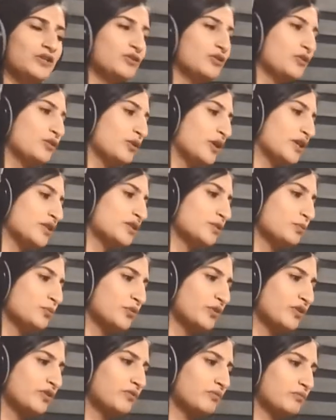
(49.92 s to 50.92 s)
You end up
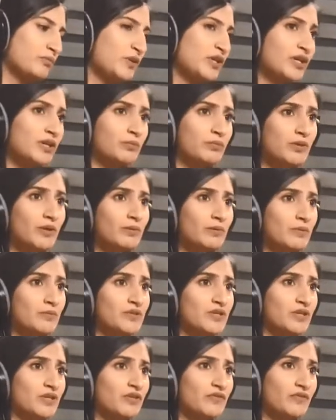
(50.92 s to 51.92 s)
with bigger
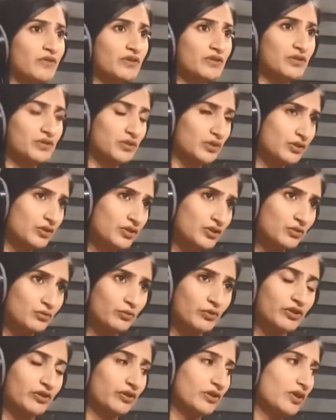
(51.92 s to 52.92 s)
problems than you first
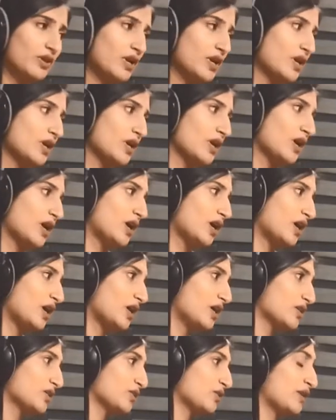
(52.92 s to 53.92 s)
started with.
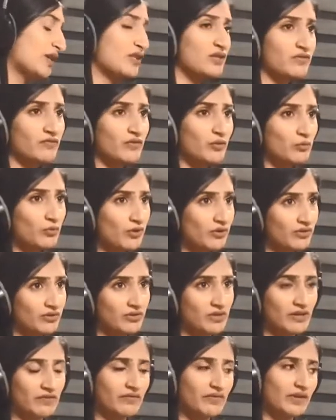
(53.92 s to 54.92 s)
So that's for
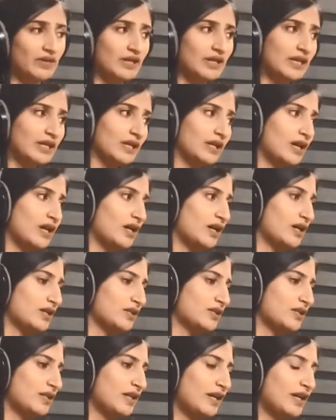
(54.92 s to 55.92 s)
one, definitely,
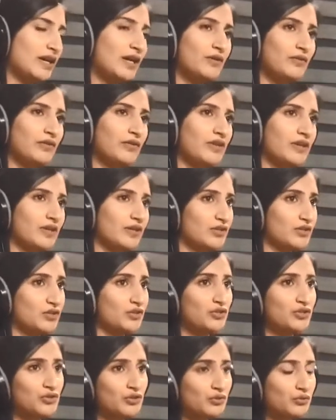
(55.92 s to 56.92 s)
to let out
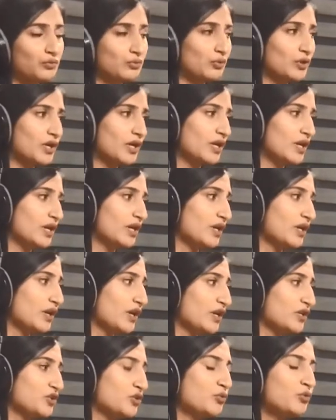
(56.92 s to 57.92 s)
things. Two,
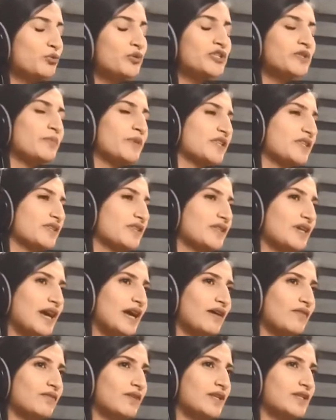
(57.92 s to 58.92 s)
it's always better to
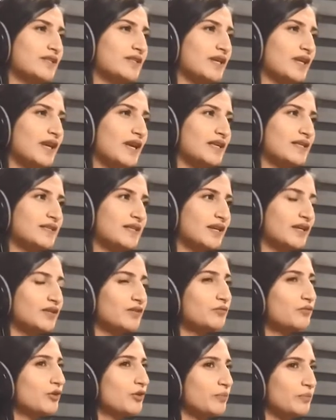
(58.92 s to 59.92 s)
have, let's say, a
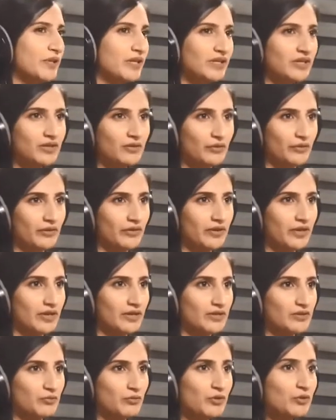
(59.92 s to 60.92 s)
secondary opinion on
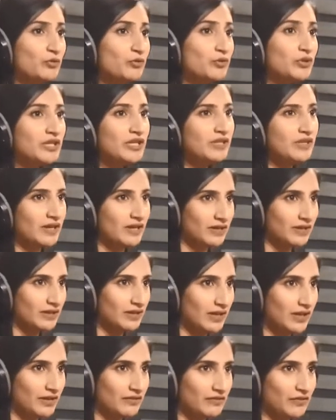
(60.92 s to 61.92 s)
things. We all need that
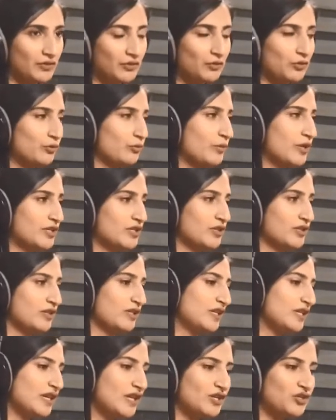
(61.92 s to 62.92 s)
in life, you know, no matter
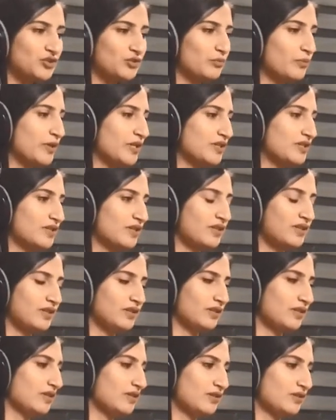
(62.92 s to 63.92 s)
the age, no matter
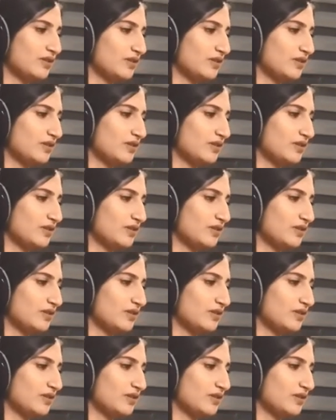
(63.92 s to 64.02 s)
the